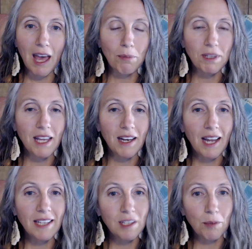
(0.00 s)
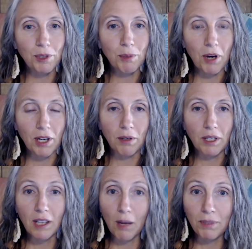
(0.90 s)
that, but then I stumbled upon
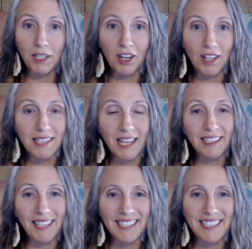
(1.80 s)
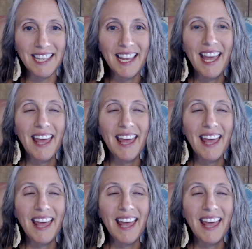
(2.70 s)
a company called ZenCleanz